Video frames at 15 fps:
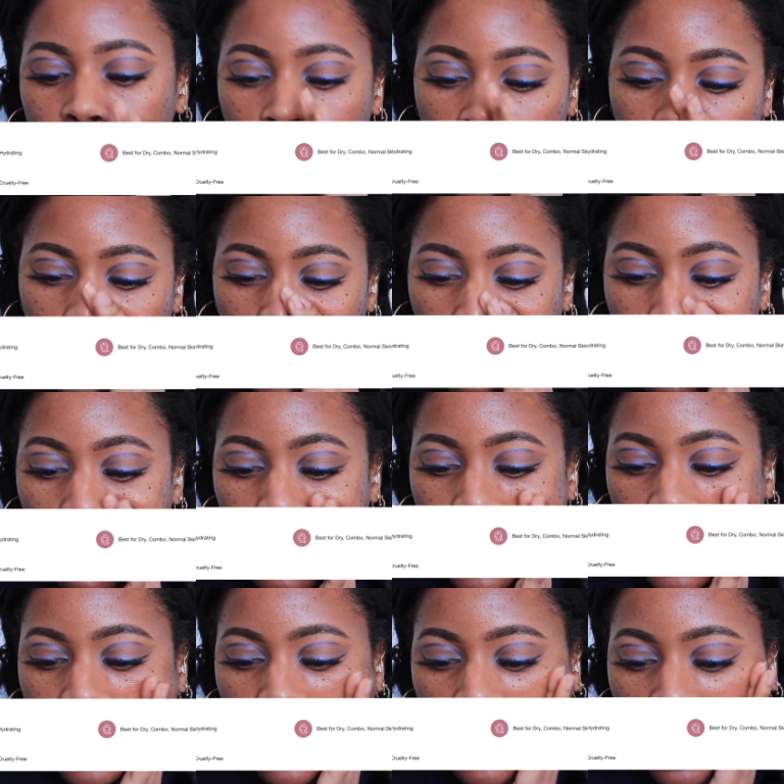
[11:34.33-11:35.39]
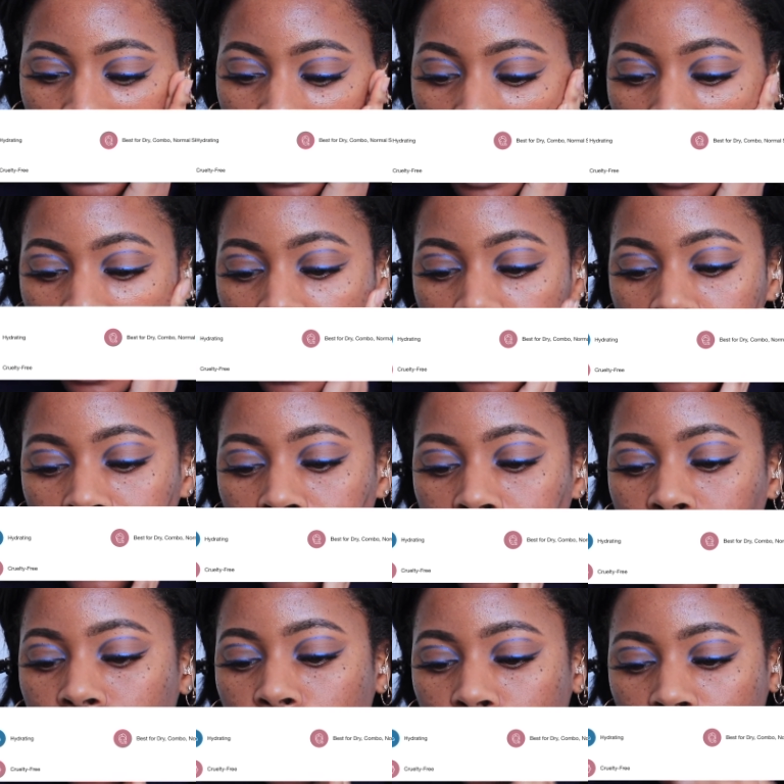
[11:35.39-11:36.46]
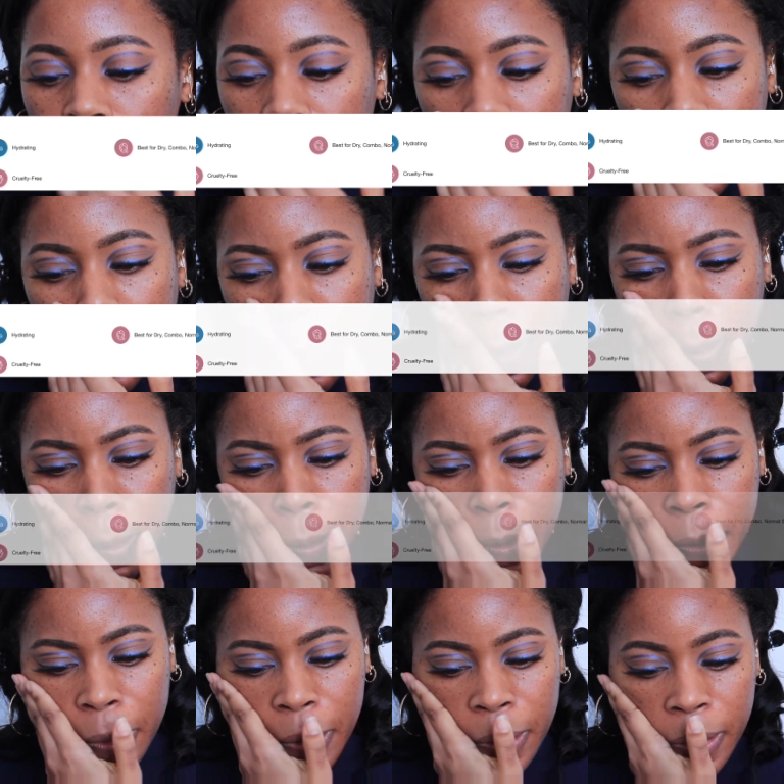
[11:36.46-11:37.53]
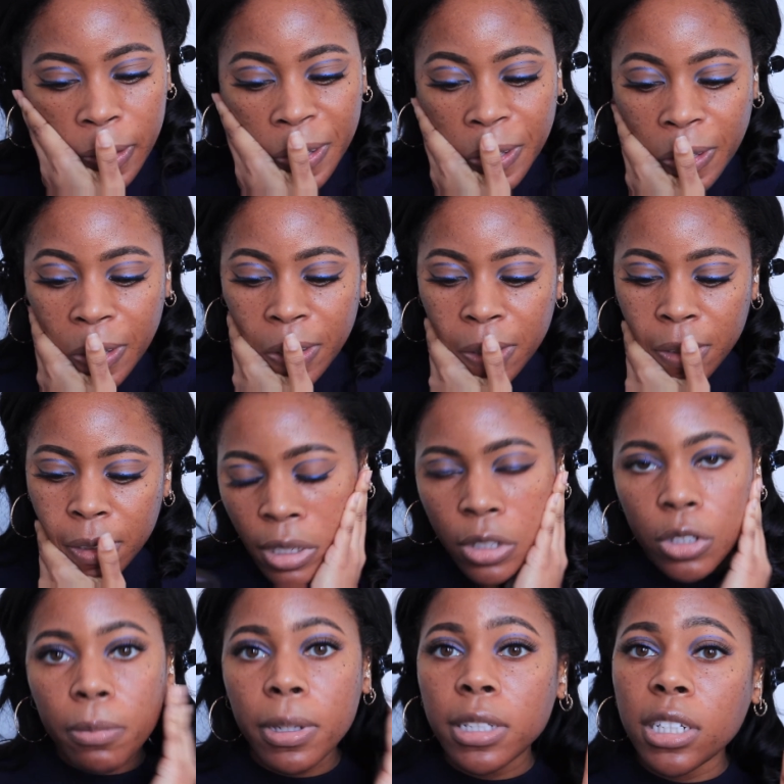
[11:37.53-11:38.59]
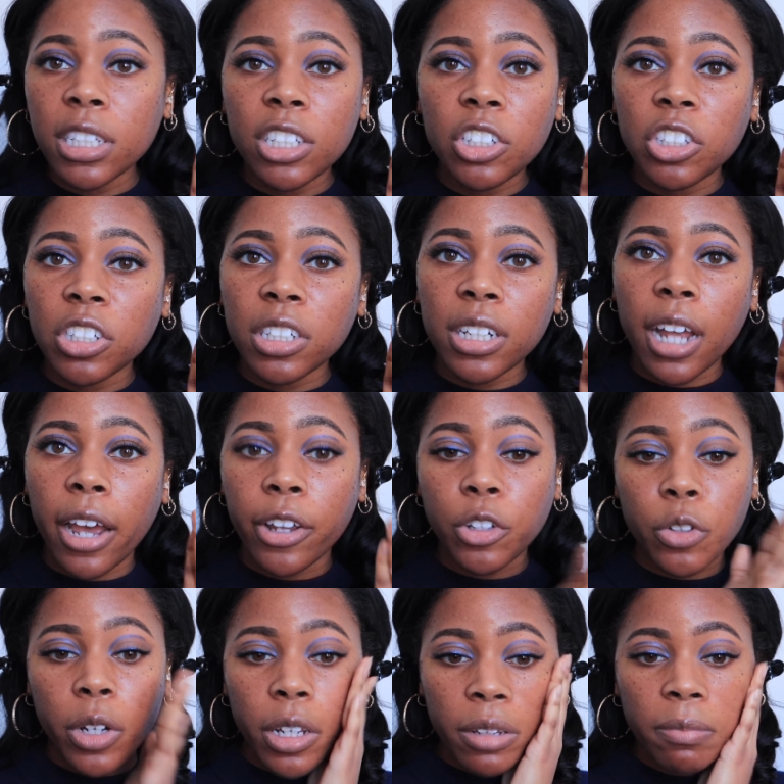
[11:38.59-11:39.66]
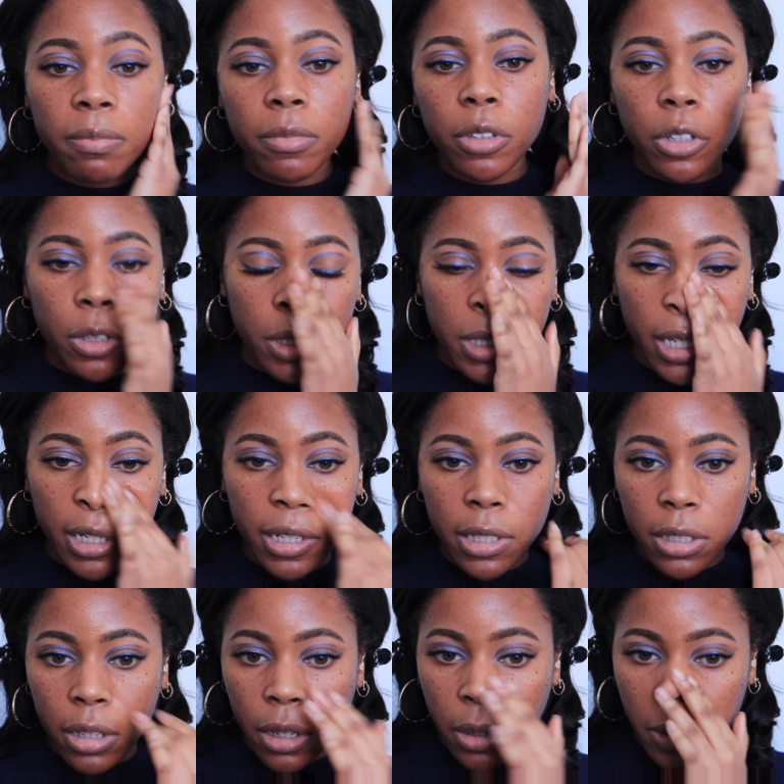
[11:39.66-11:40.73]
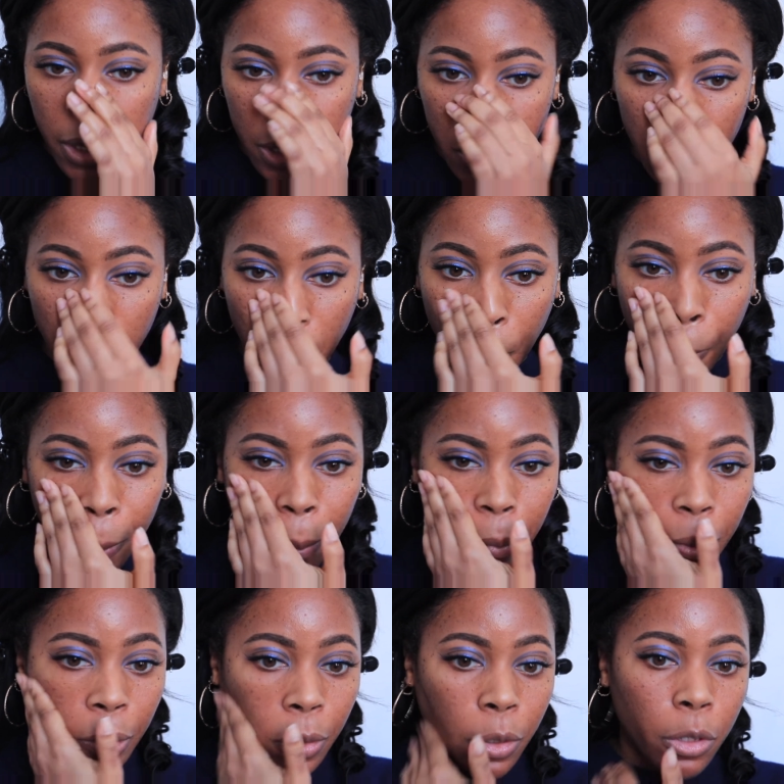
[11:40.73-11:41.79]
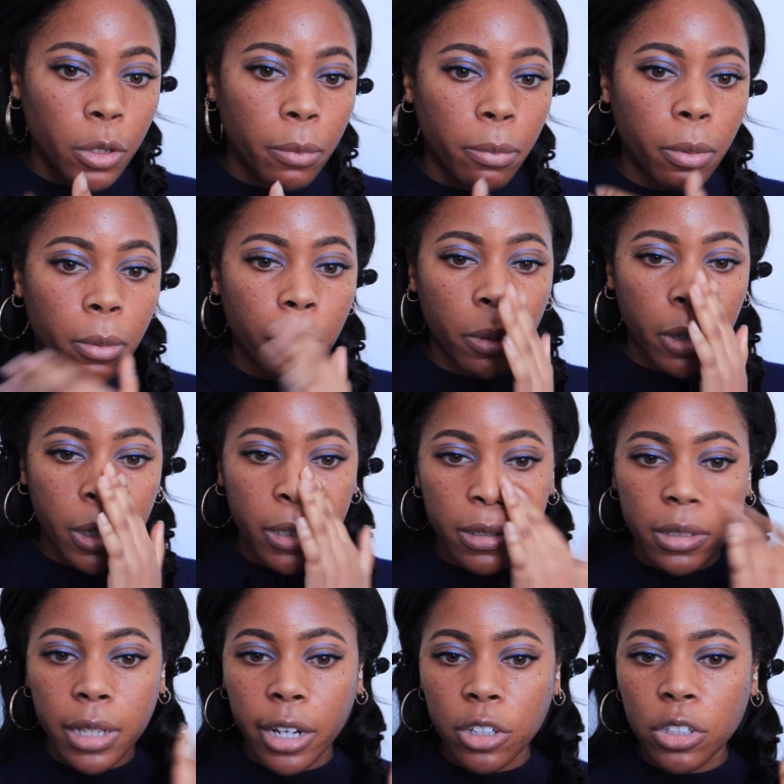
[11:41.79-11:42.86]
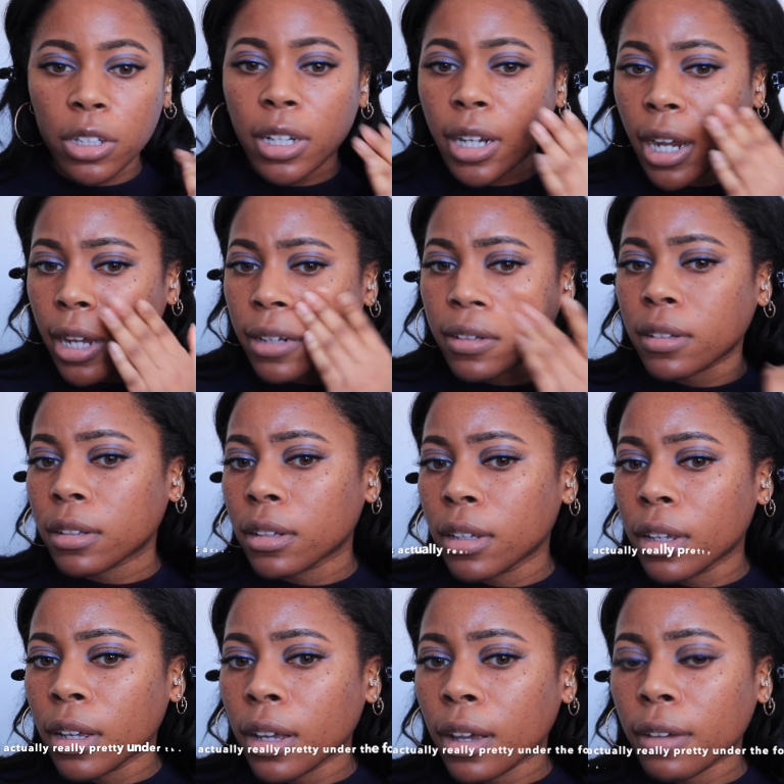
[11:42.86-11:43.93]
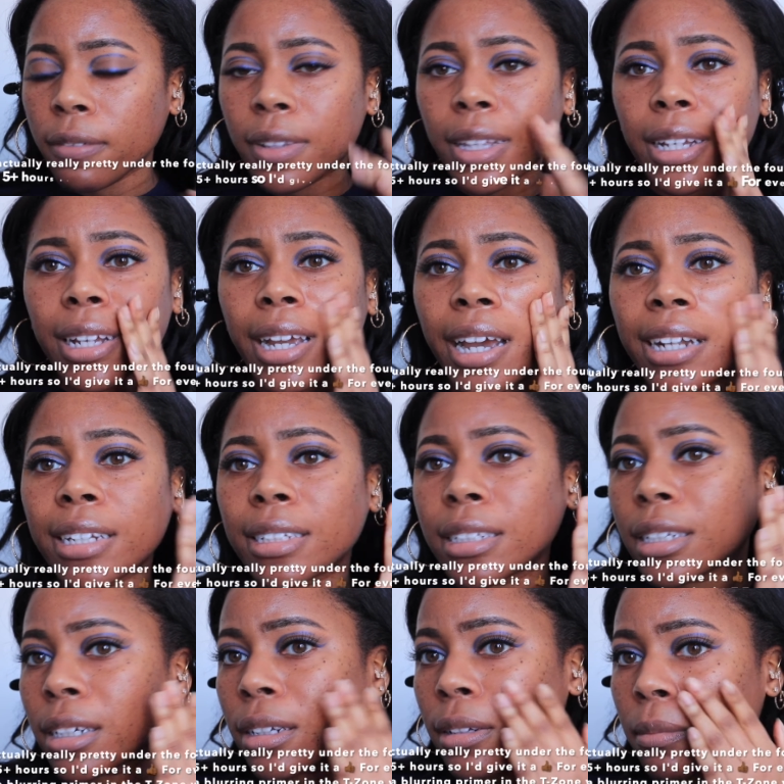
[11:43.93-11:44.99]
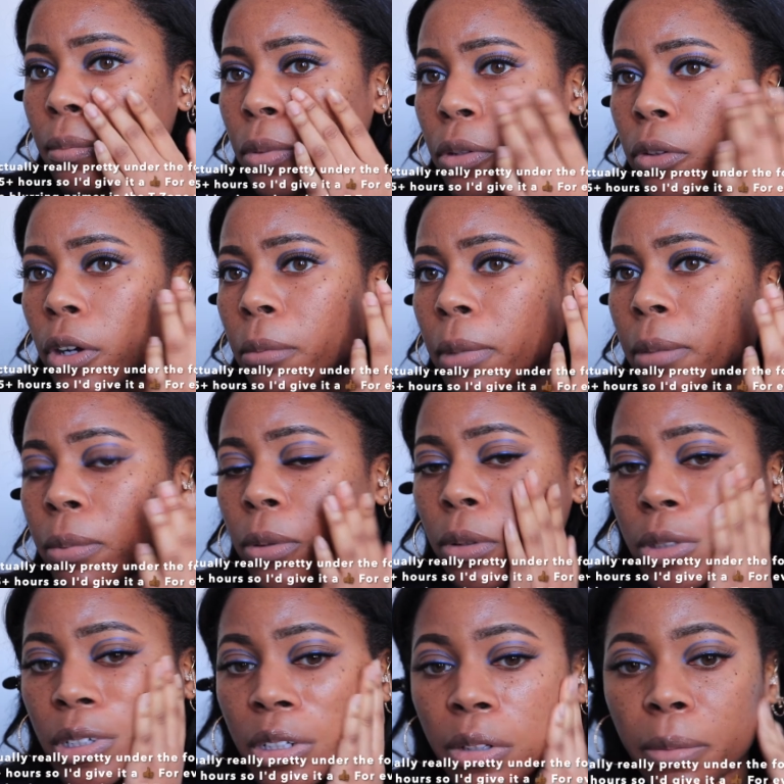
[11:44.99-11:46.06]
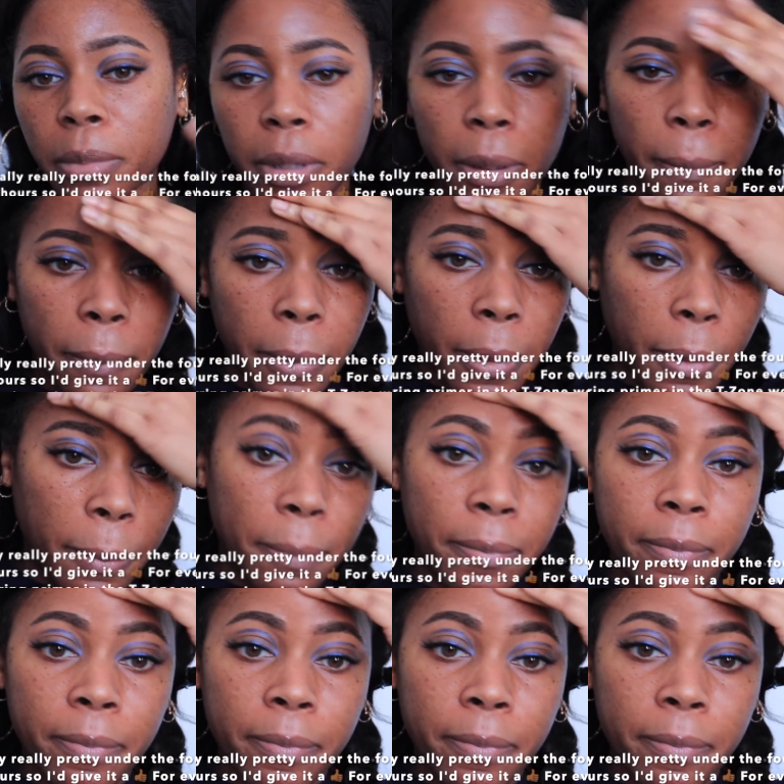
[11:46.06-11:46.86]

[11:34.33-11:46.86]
makeup wear, hydrating. So basically it's just going to hydrate your skin. It's not going to blur your pores. Actually, I feel like it kind of did blur up my pores a little bit, but